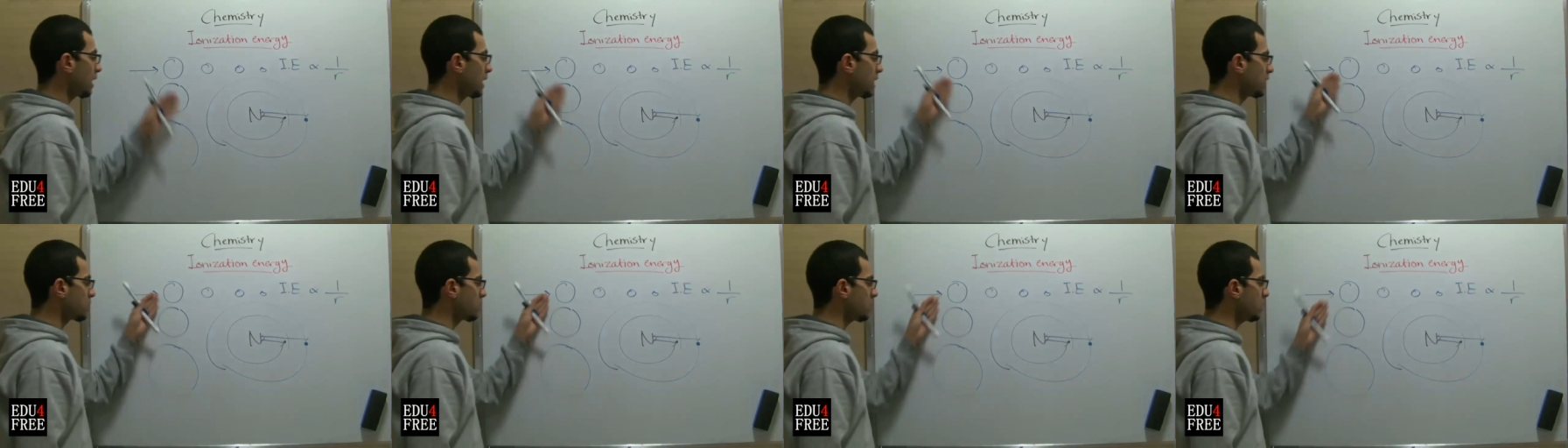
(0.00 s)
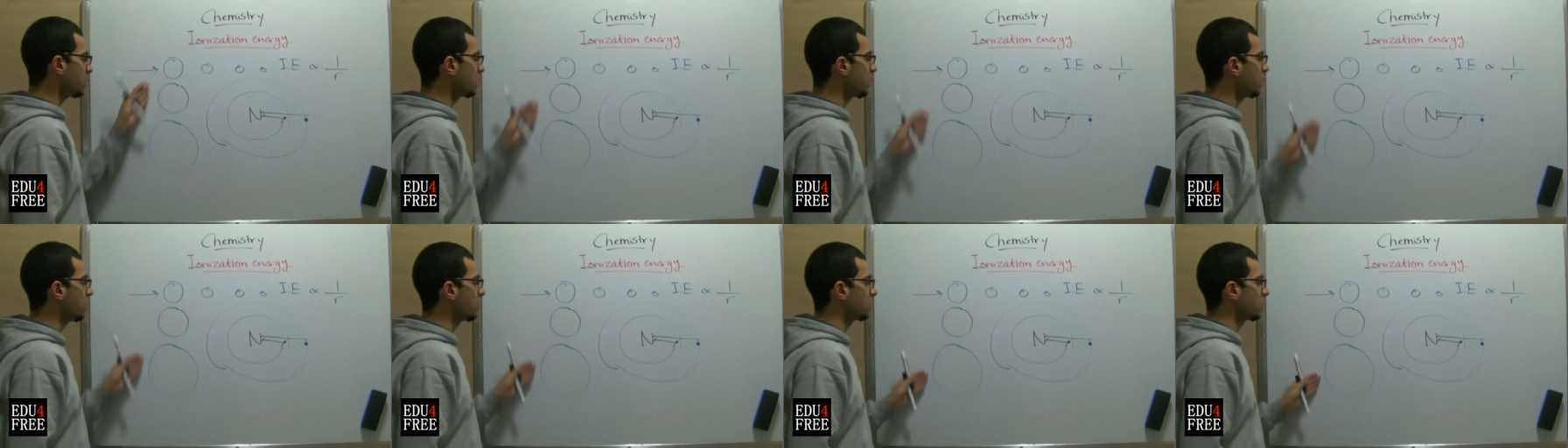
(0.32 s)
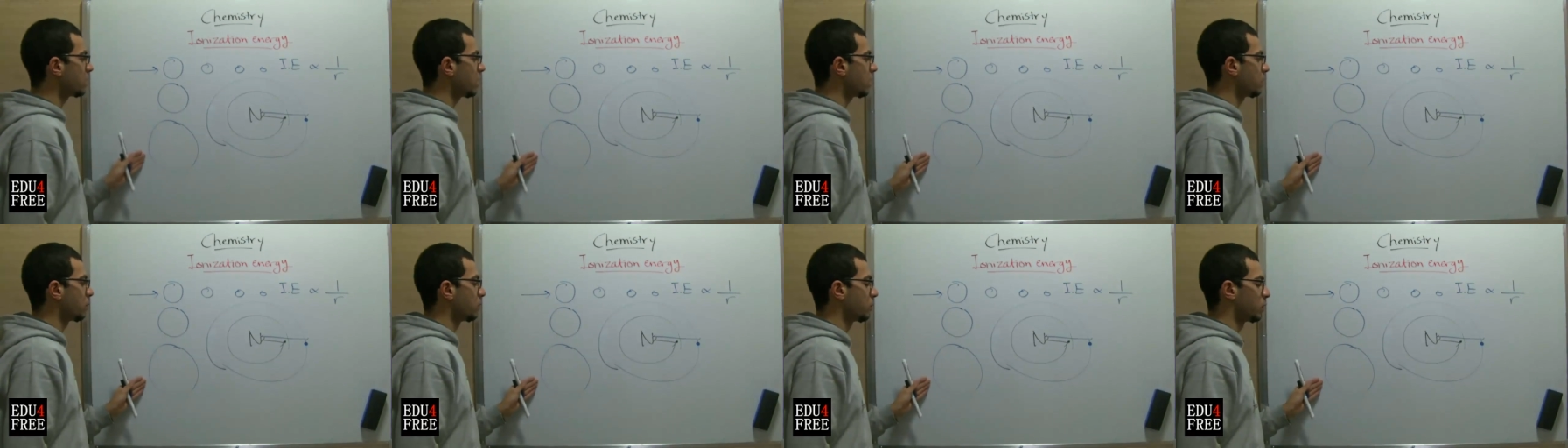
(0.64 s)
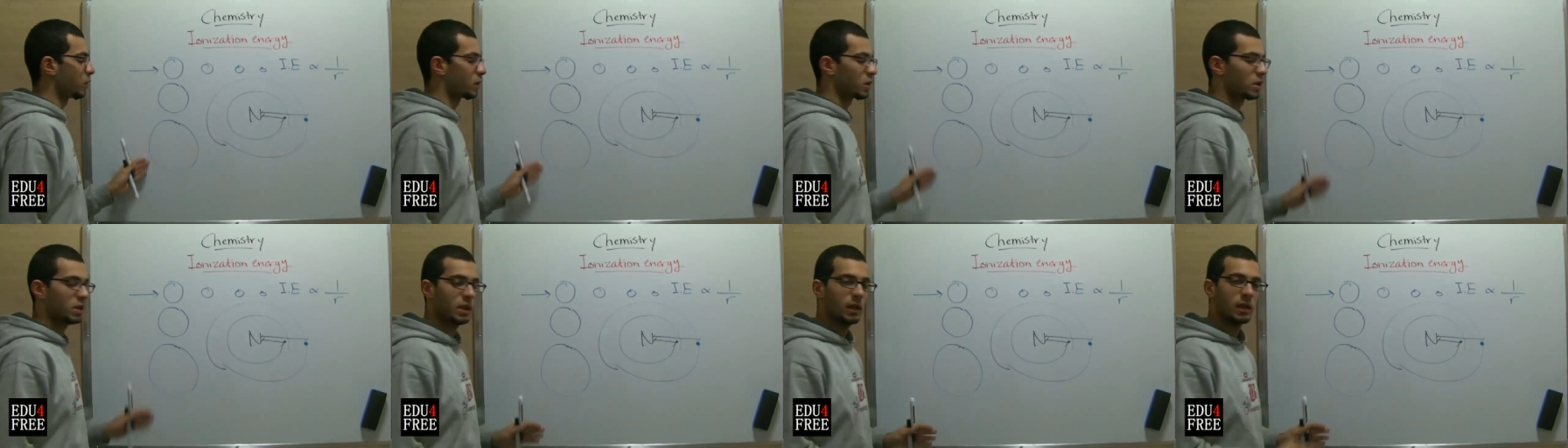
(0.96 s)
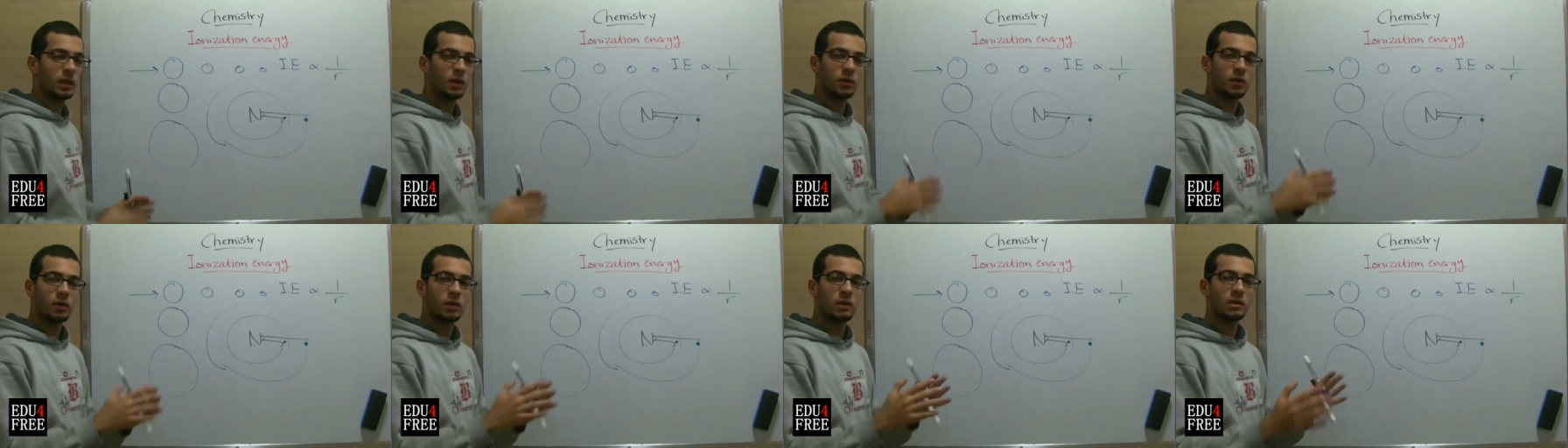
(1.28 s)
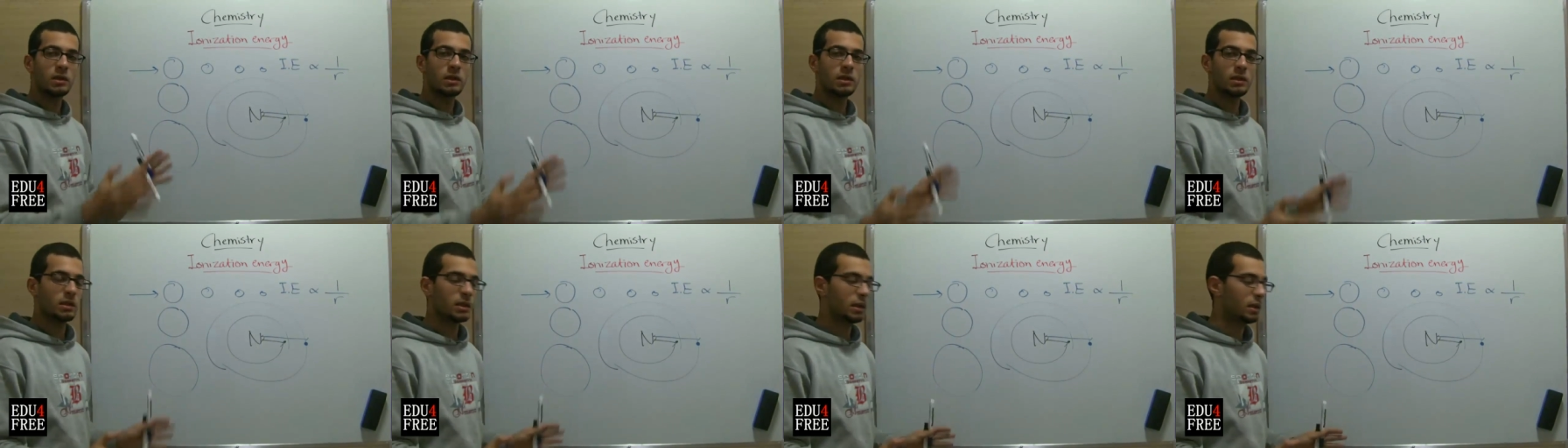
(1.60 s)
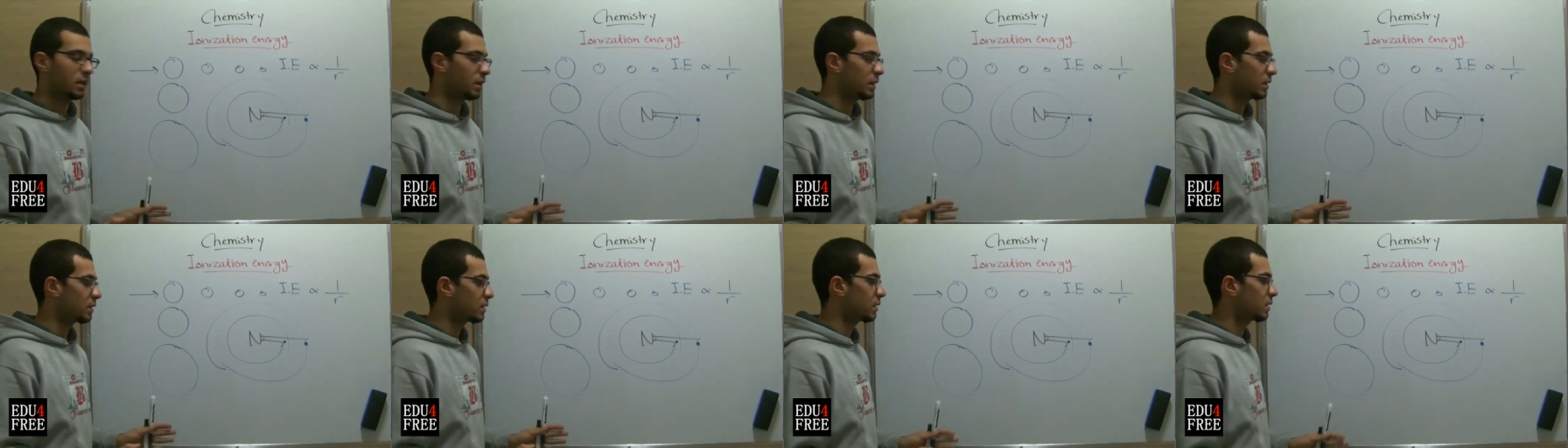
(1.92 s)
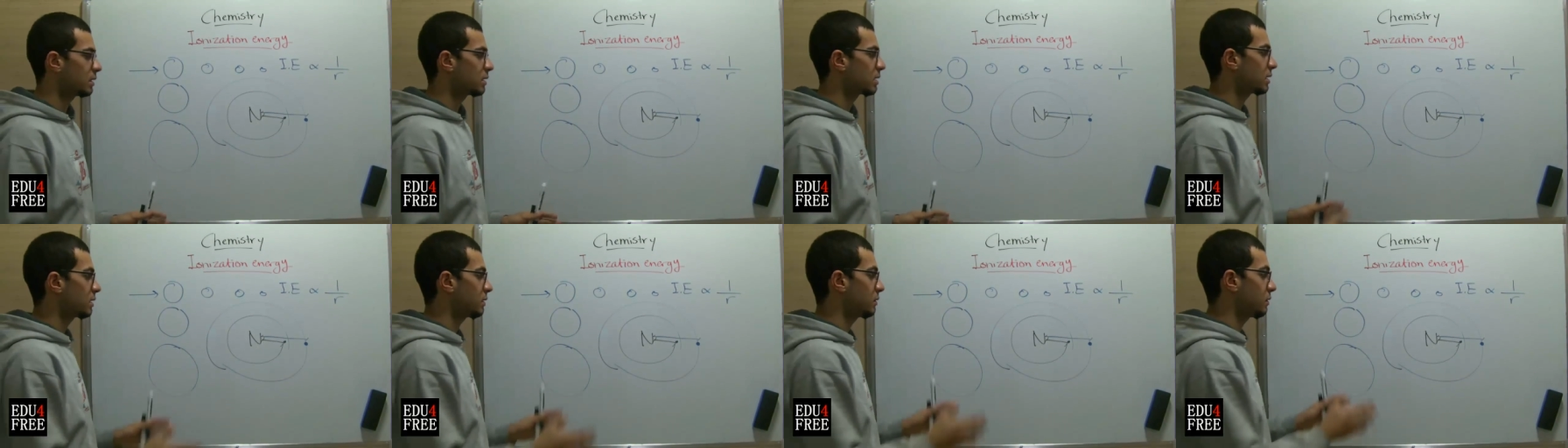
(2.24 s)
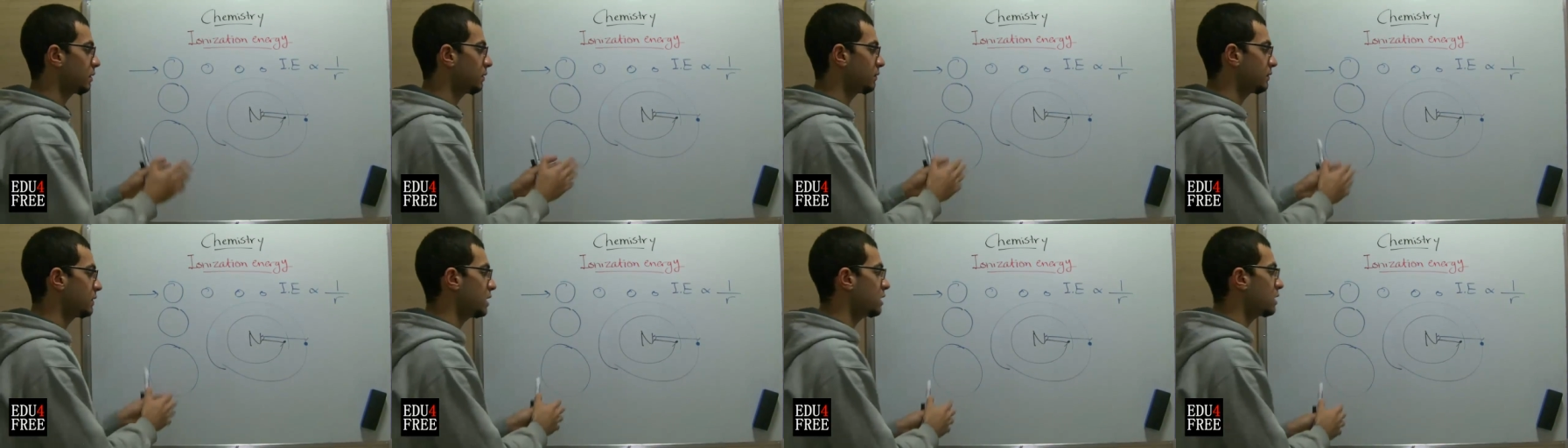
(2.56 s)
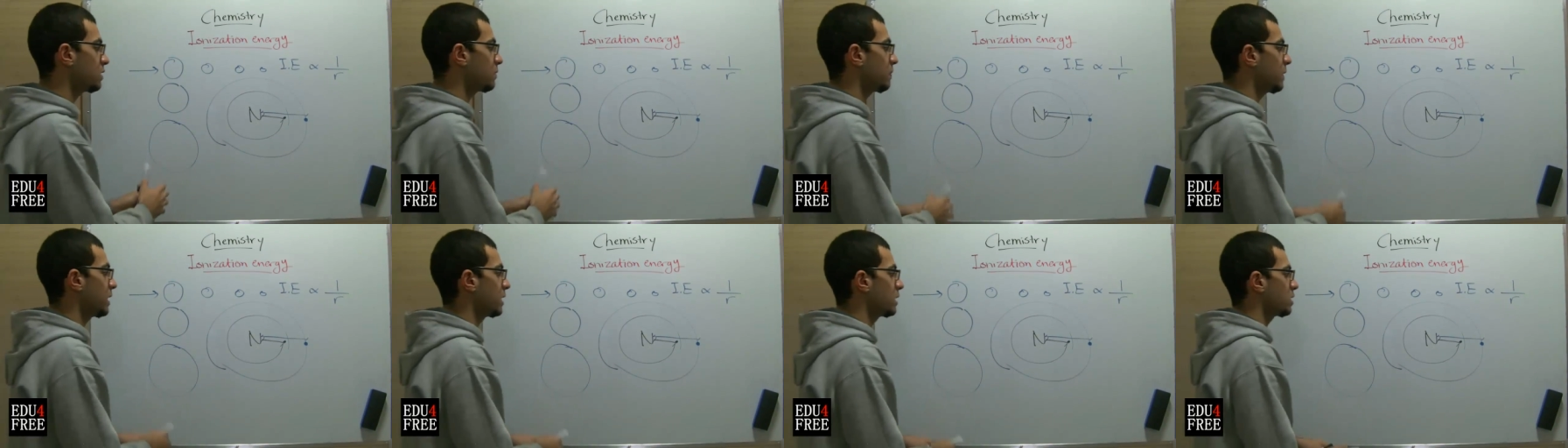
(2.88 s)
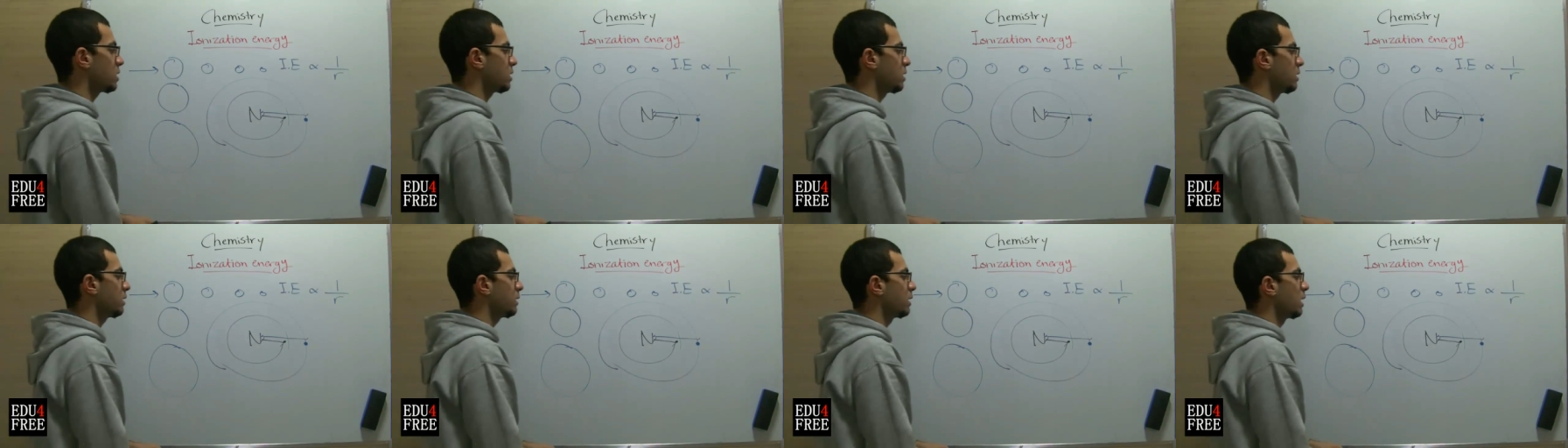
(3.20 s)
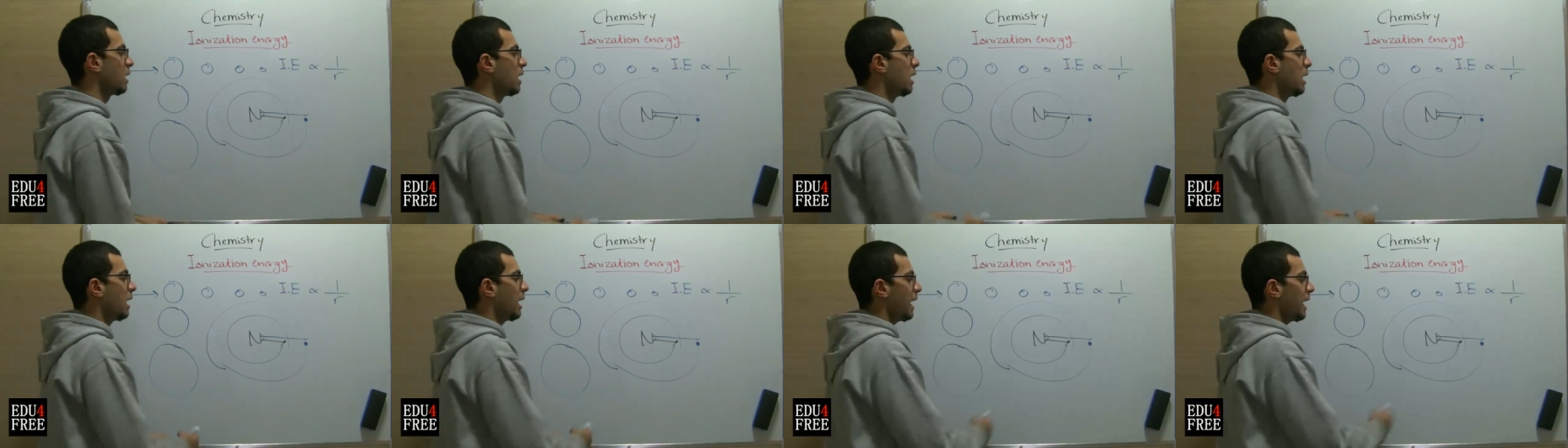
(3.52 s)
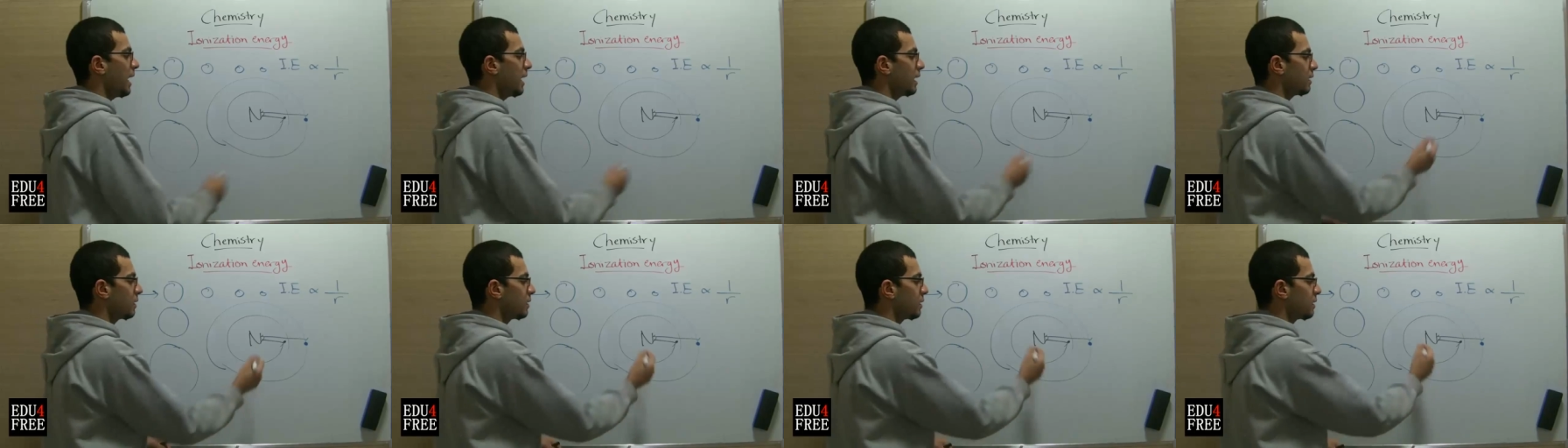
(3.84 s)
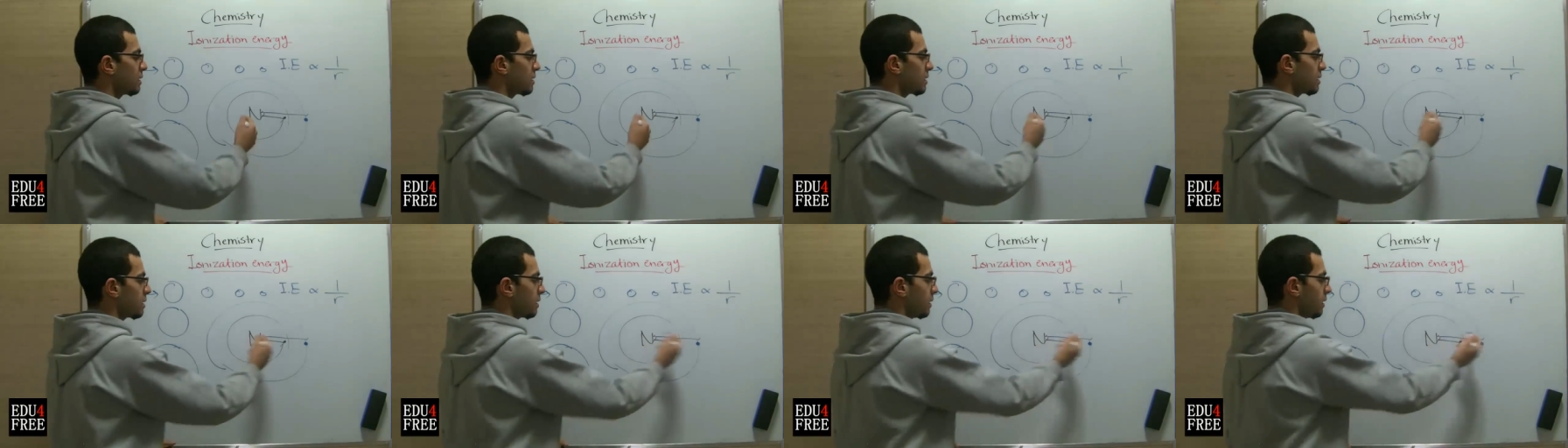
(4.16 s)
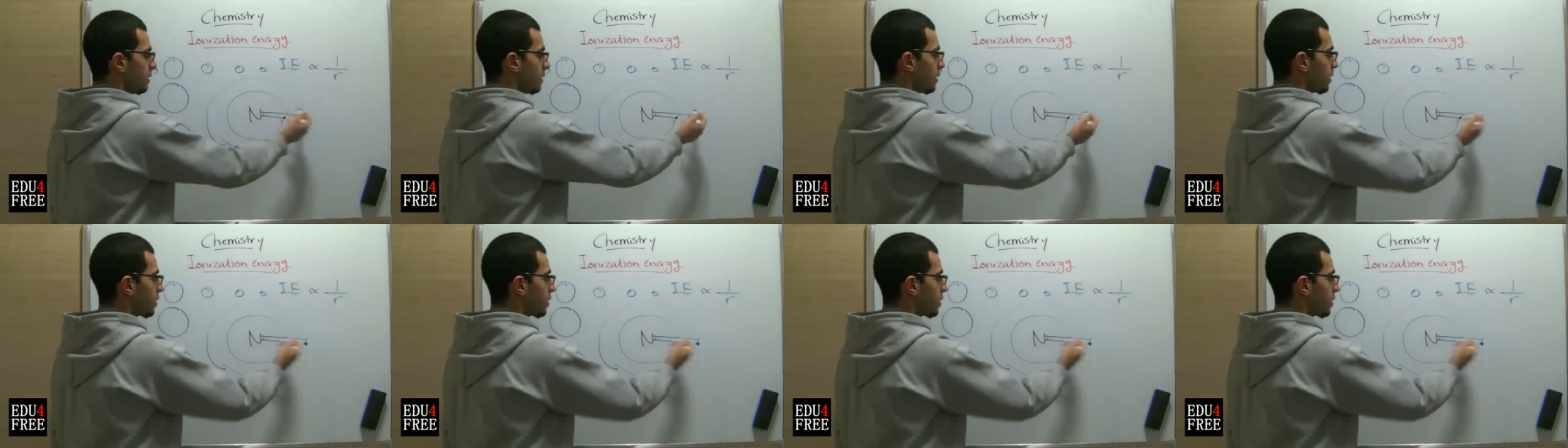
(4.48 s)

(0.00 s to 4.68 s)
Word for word: as we go downwards increases the distance, as I've just mentioned, and this